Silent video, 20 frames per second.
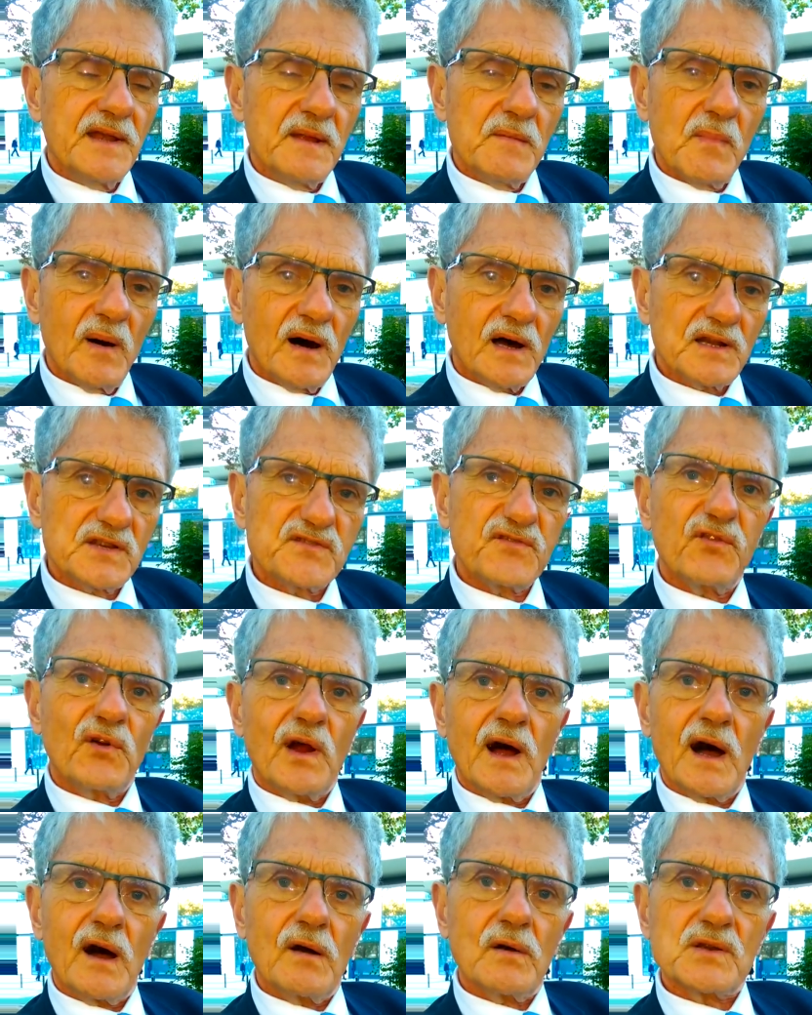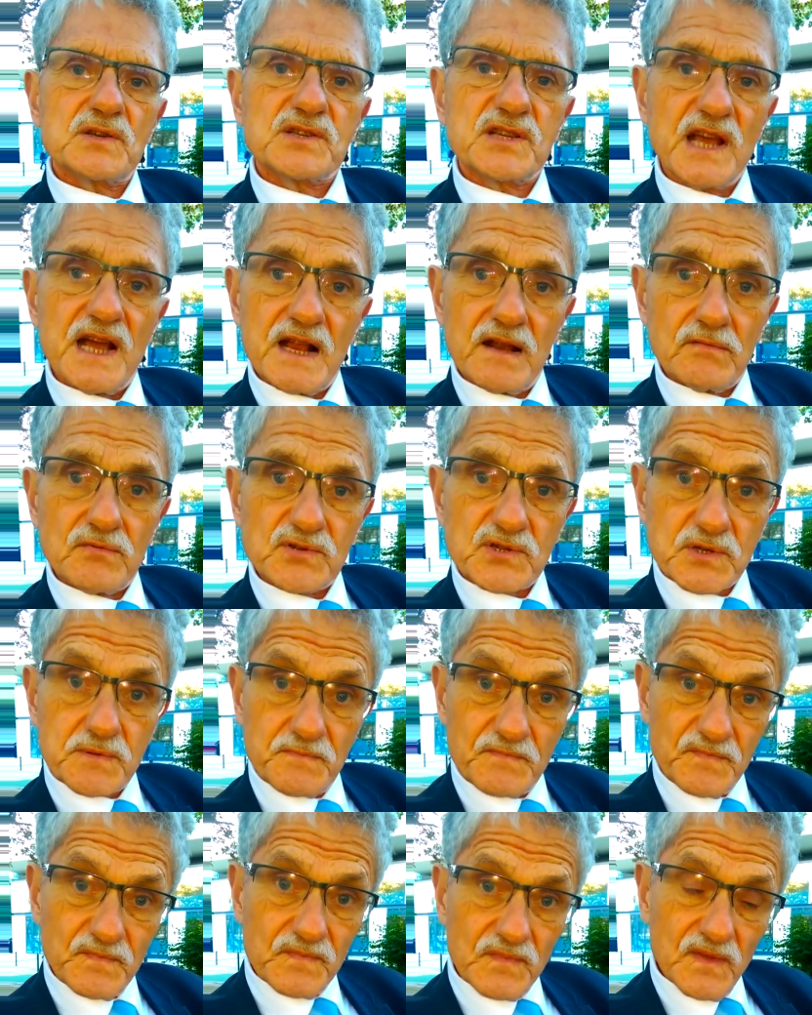demands for ourselves
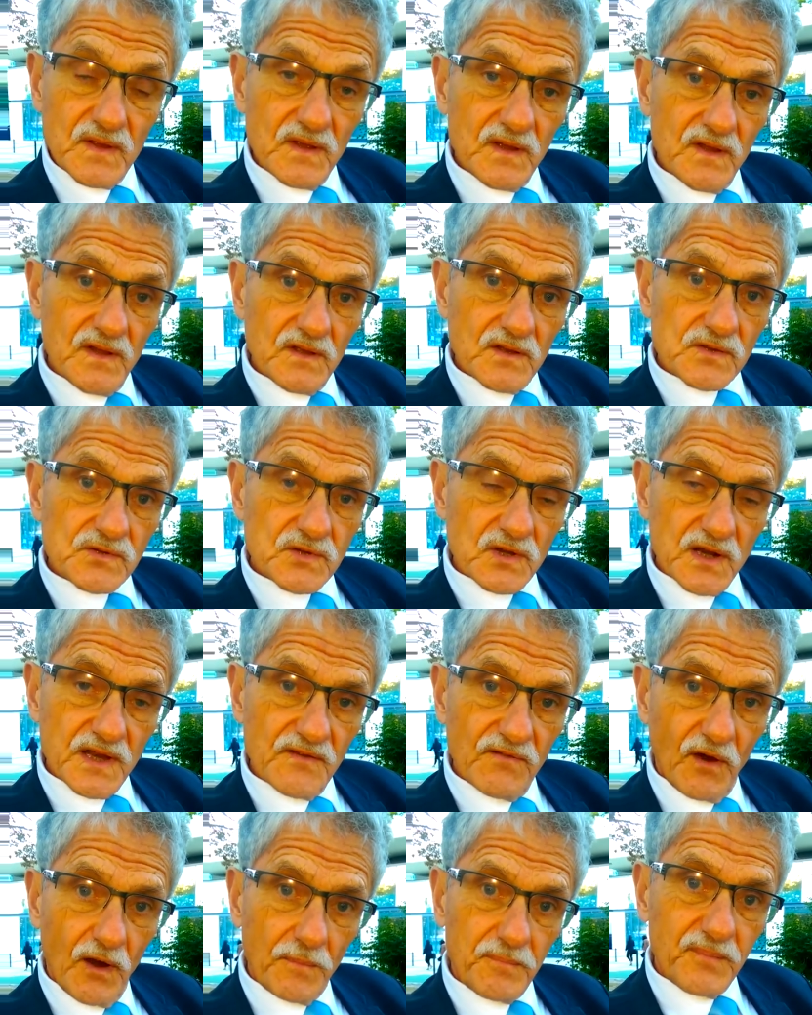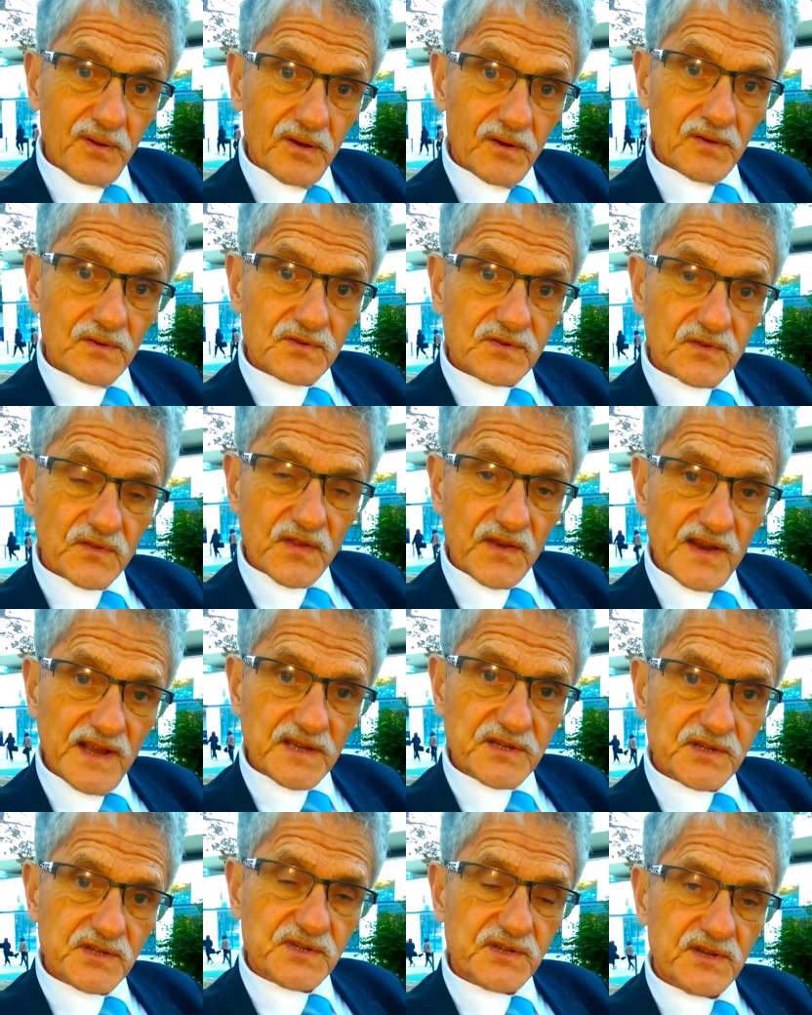to live up to the
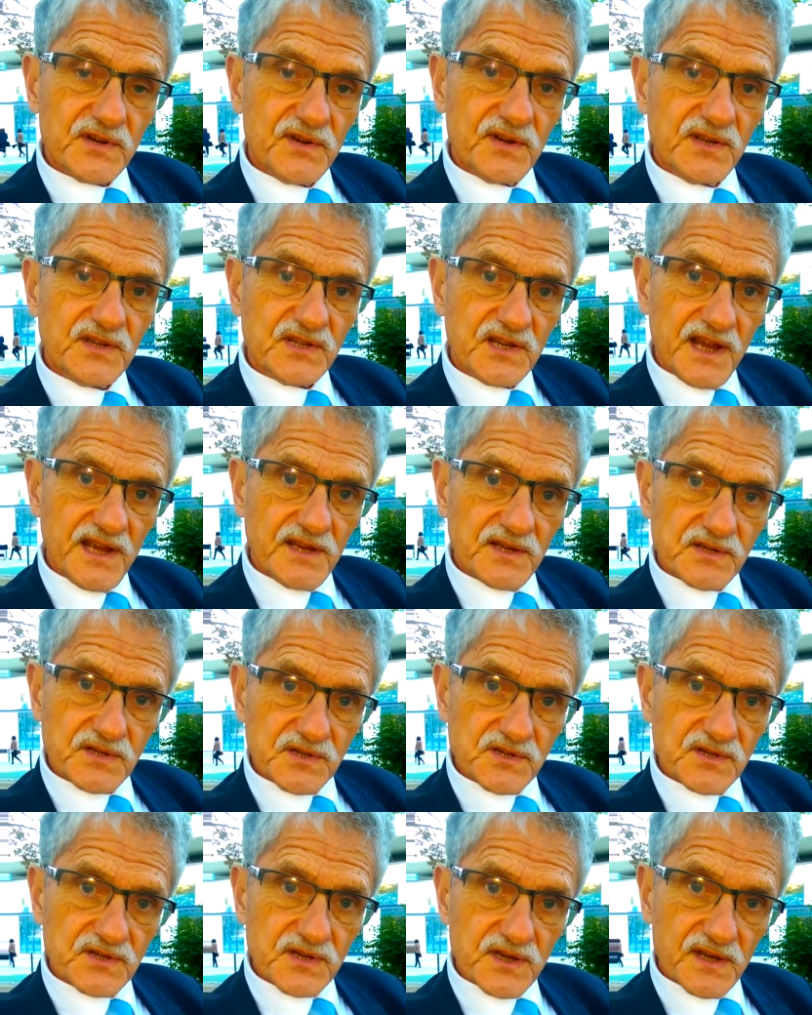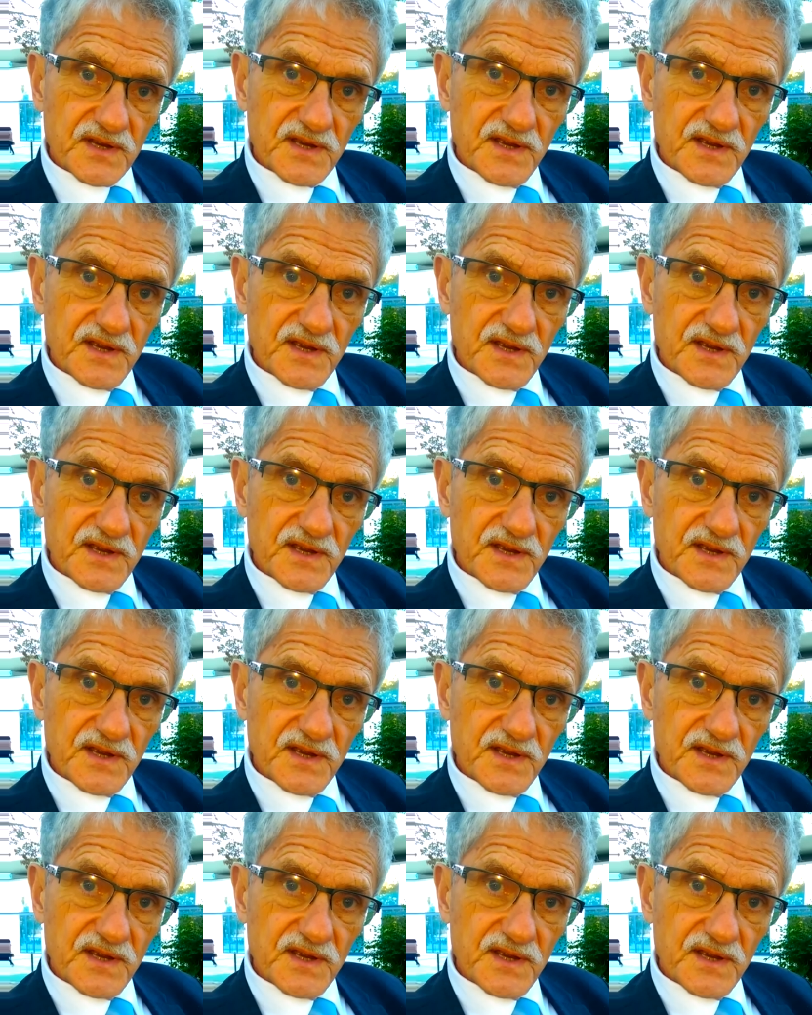necessary changes